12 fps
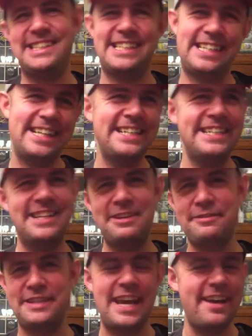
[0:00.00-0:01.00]
Kind
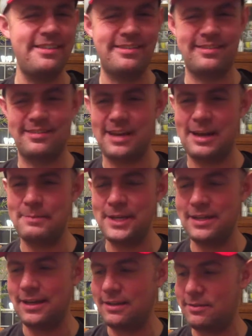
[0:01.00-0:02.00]
of, yes. I
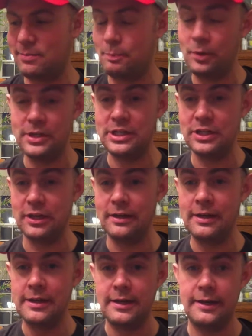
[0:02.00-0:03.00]
mean, it's pretty good.
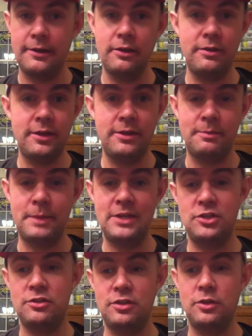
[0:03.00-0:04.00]
Another thing to
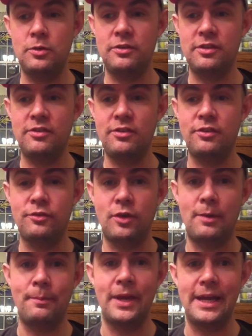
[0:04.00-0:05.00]
mention too is this is
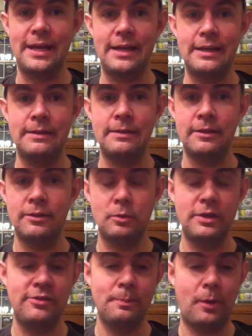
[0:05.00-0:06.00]
from the
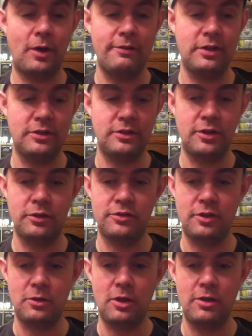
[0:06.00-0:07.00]
reason part of it took
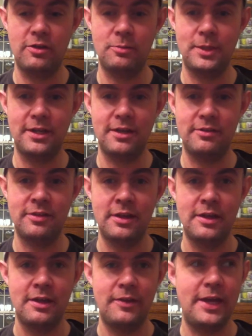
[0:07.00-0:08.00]
so long is because
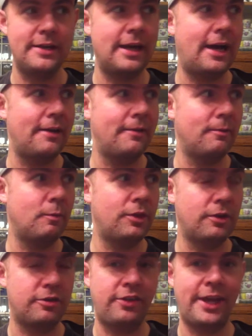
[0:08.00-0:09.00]
they had got, with
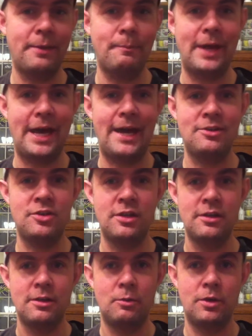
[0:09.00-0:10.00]
their second batch,
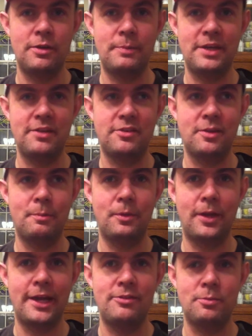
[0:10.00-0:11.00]
one of the biggest
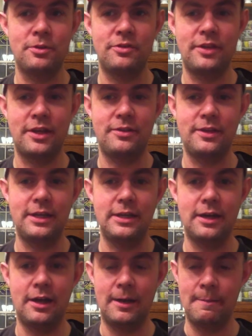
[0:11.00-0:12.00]
complaints was that
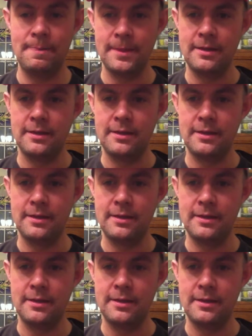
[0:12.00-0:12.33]
the